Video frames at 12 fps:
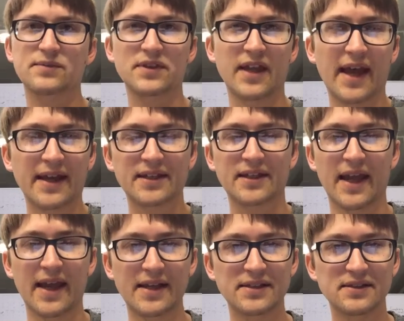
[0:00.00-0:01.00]
that's when the
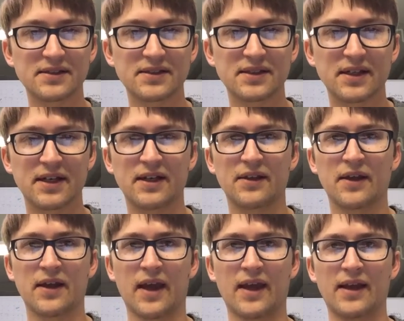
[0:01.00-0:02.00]
hacking ends
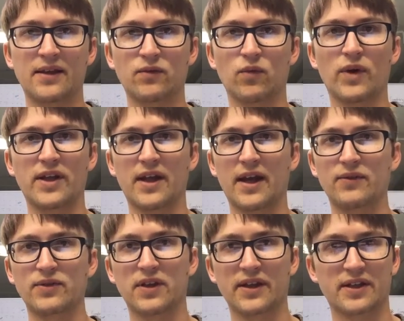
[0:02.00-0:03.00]
and when I
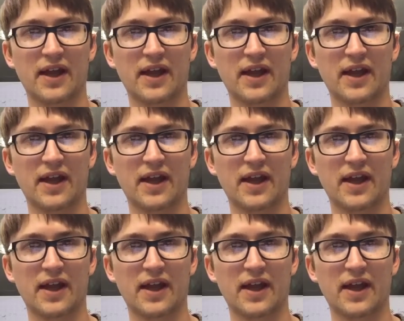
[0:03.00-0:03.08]
would like